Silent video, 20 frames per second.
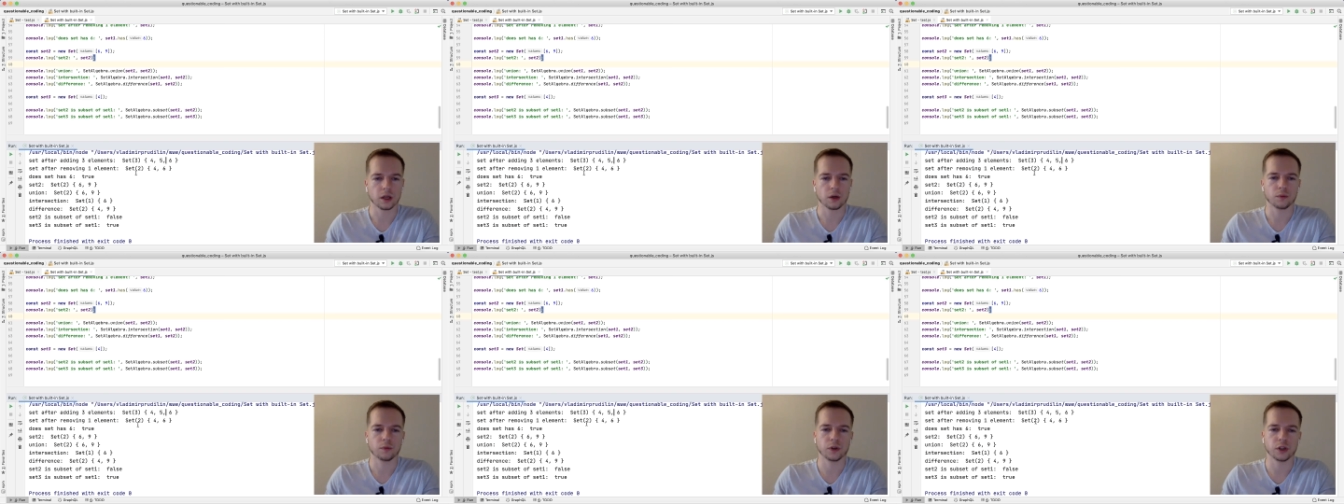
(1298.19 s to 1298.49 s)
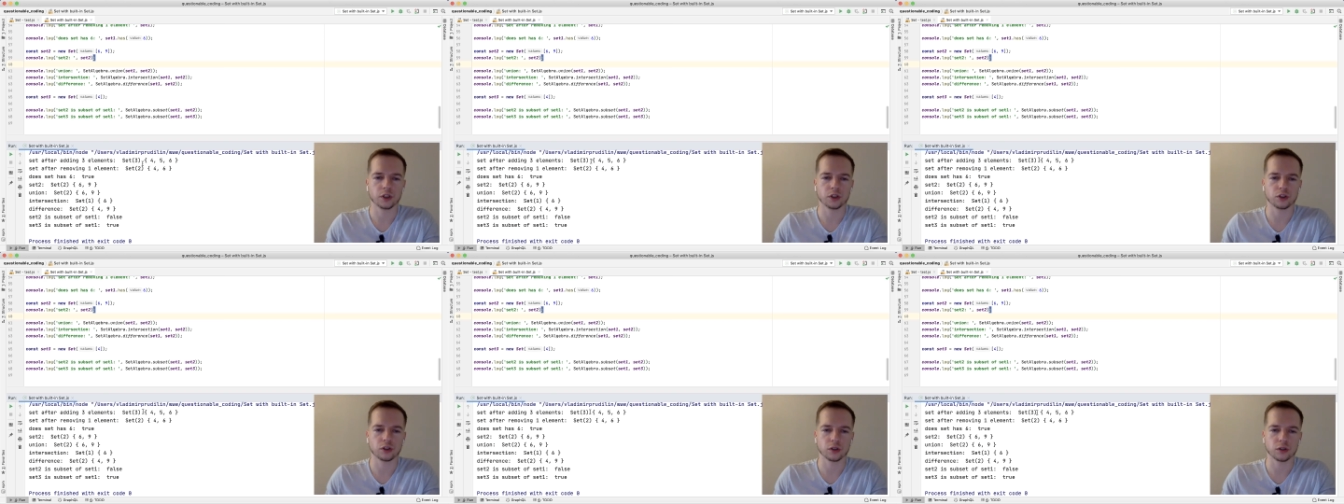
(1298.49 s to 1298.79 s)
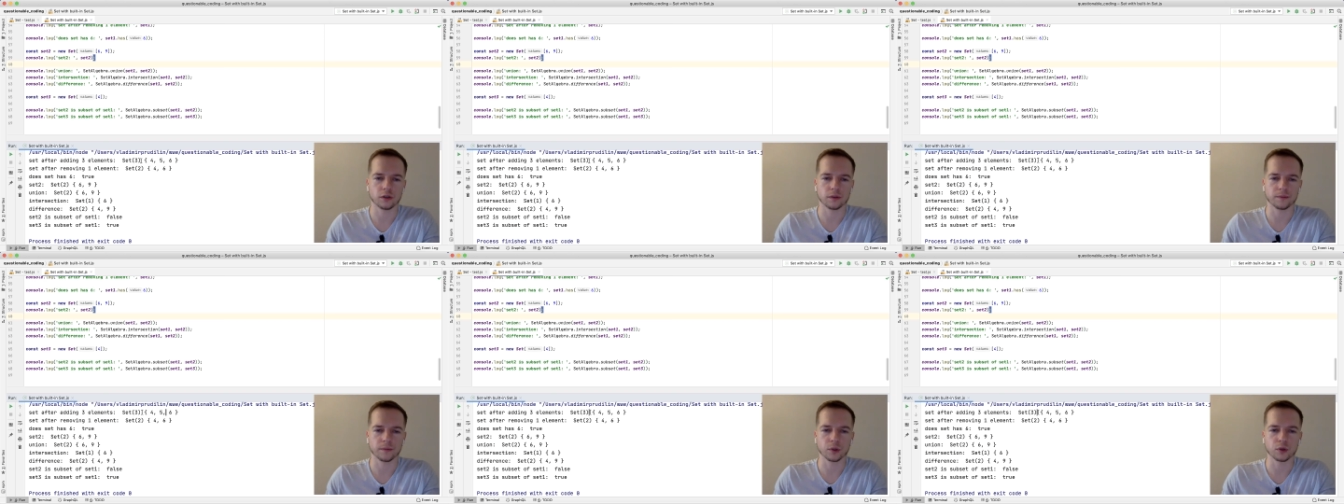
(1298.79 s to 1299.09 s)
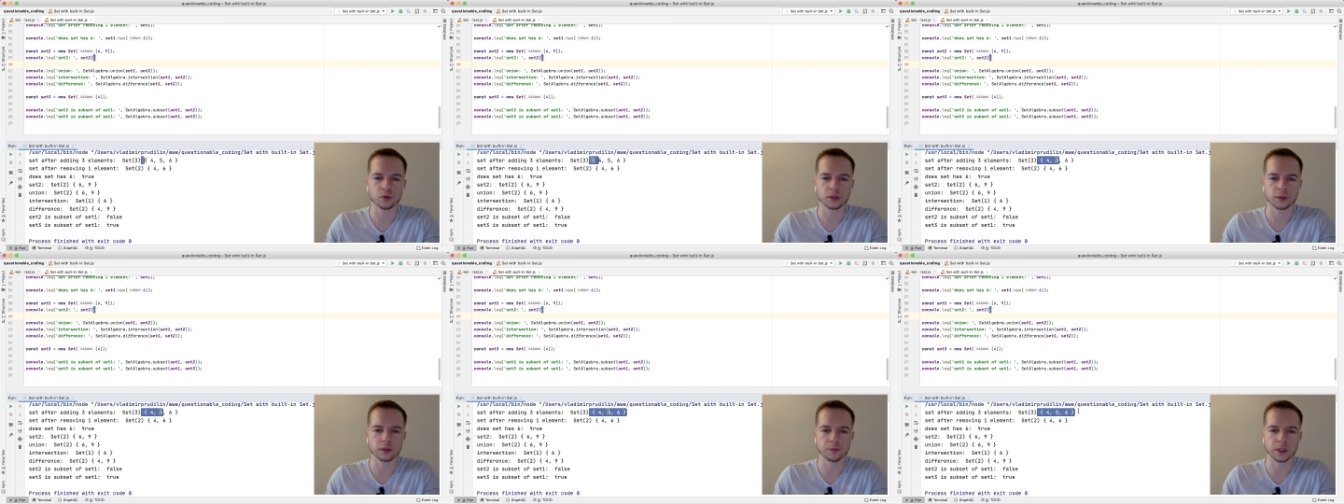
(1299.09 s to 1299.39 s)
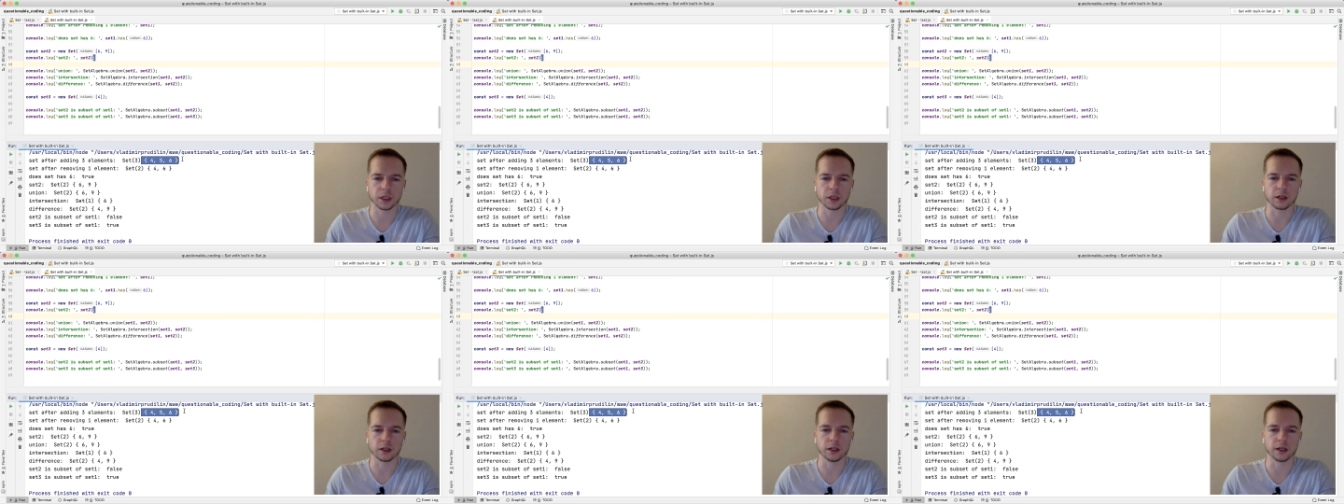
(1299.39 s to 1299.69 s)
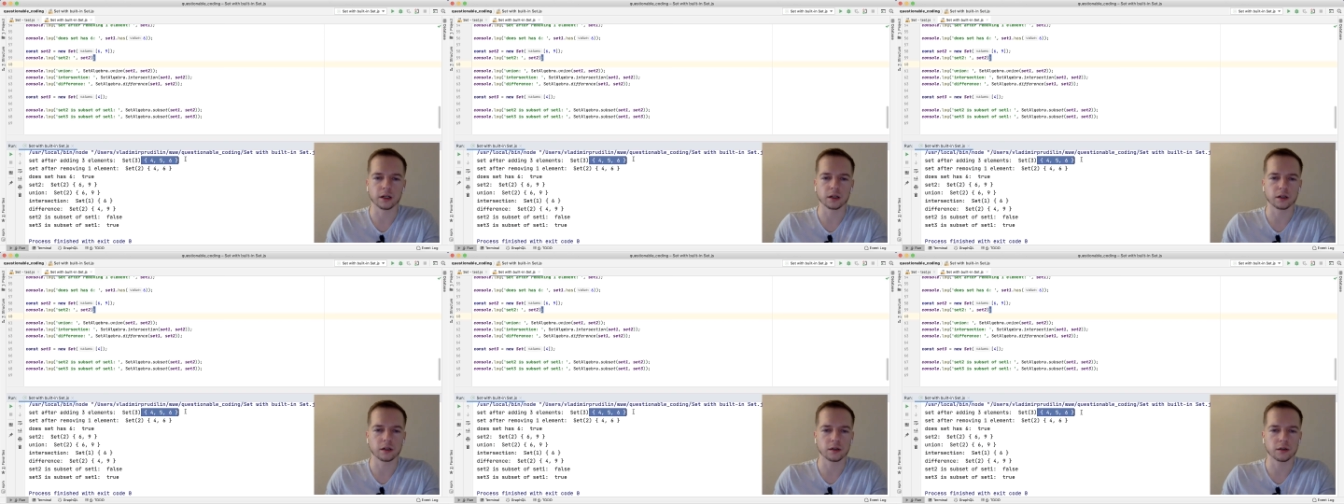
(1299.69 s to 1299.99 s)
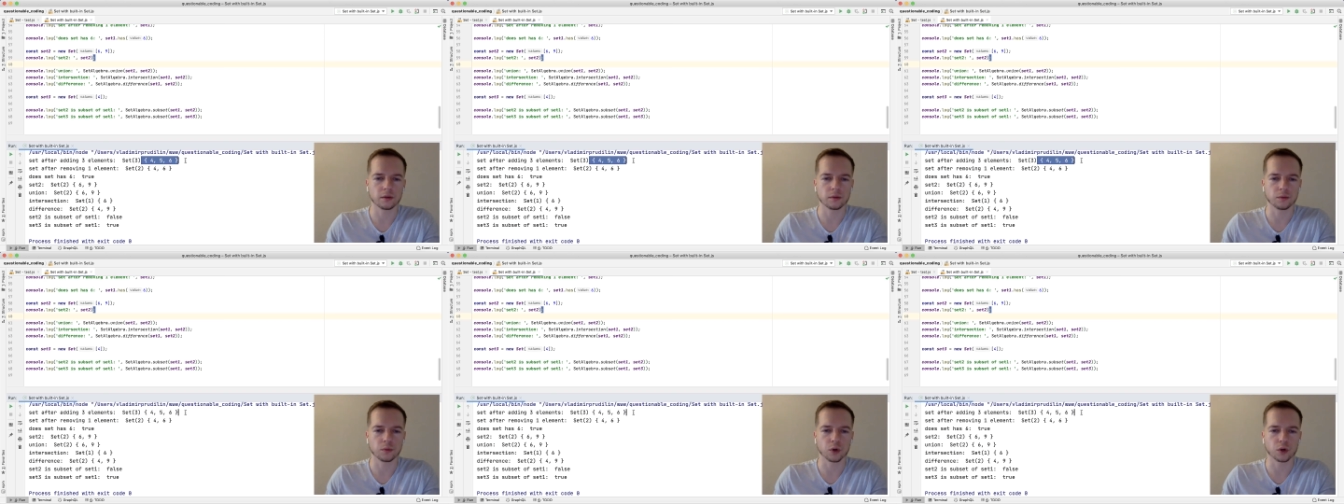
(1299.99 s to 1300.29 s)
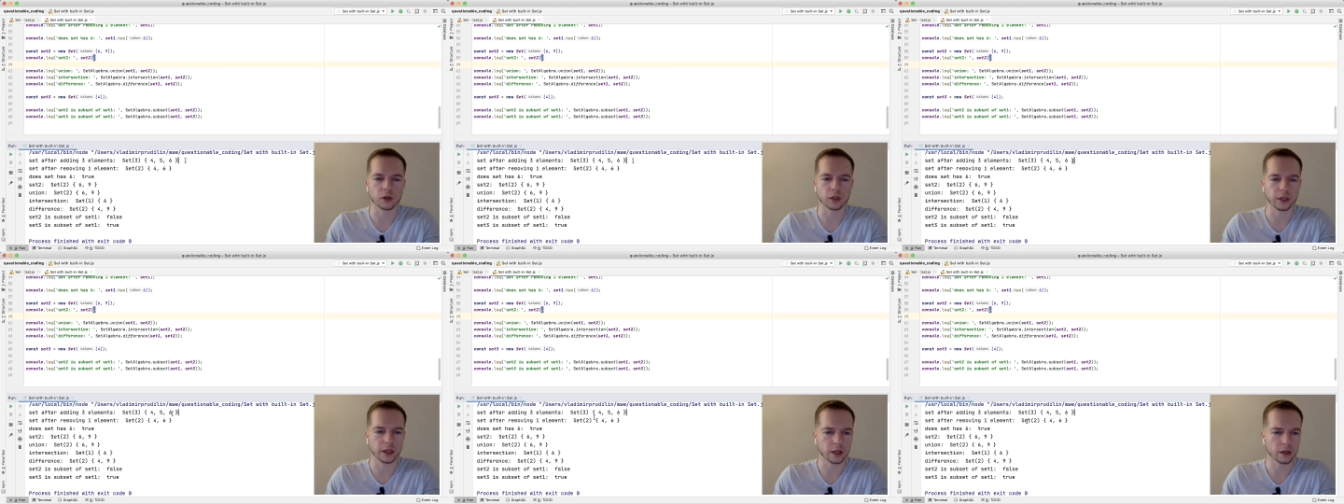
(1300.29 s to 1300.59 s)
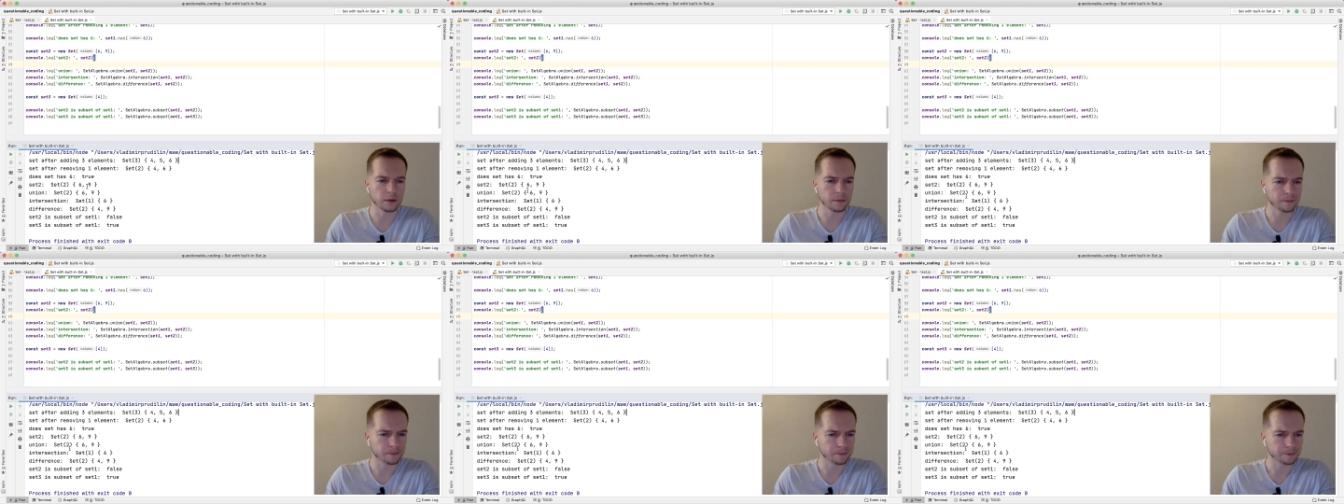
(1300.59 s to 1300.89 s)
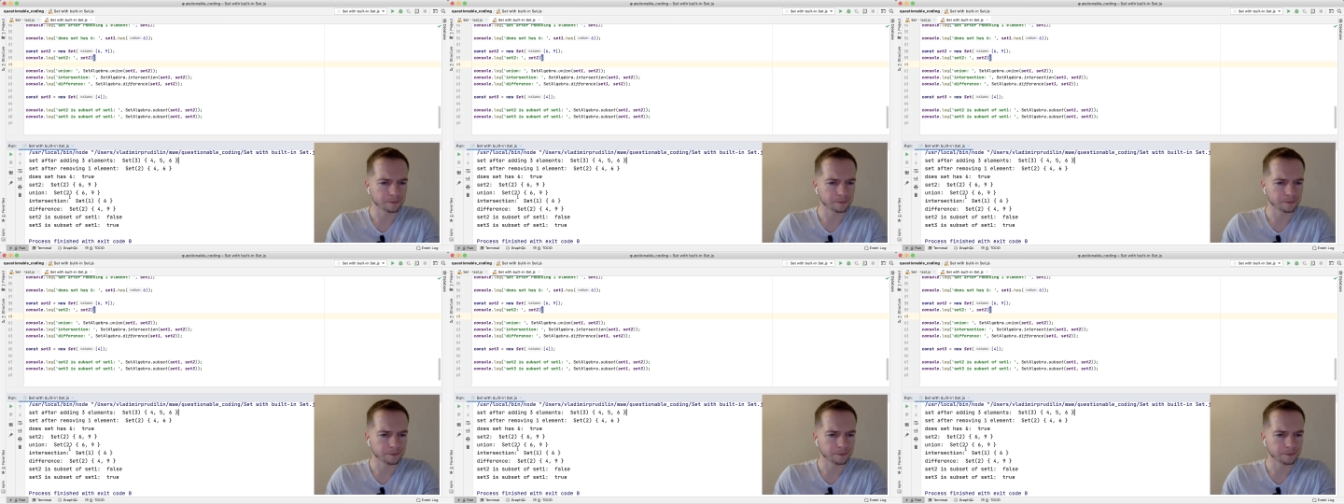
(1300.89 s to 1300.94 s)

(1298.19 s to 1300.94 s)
which looks a bit more clear.